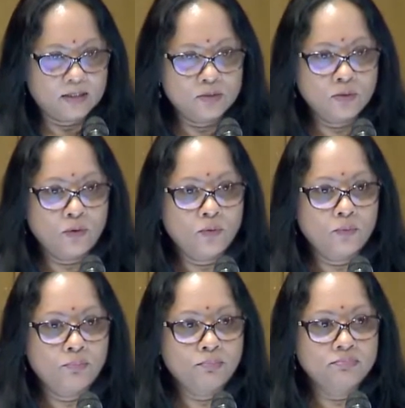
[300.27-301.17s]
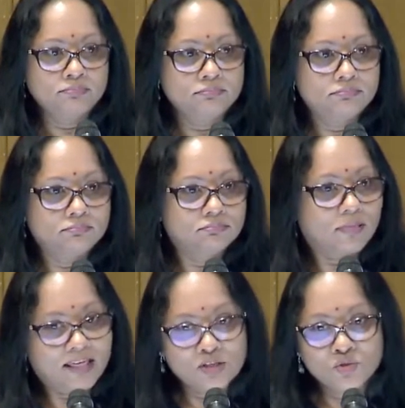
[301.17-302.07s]
So
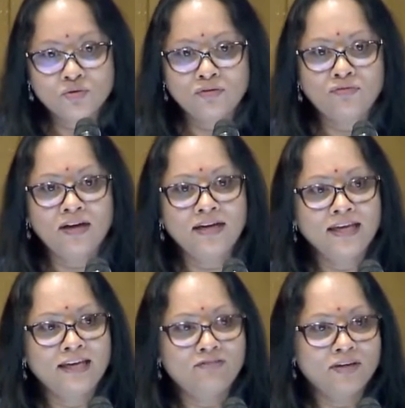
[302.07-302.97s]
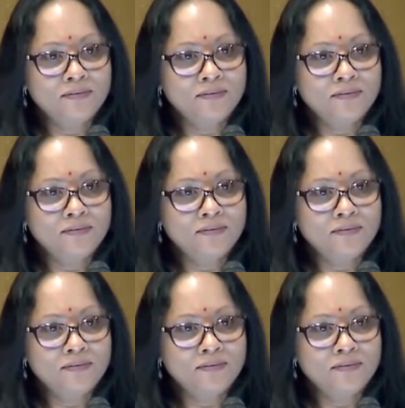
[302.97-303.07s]
thanks to the funding given,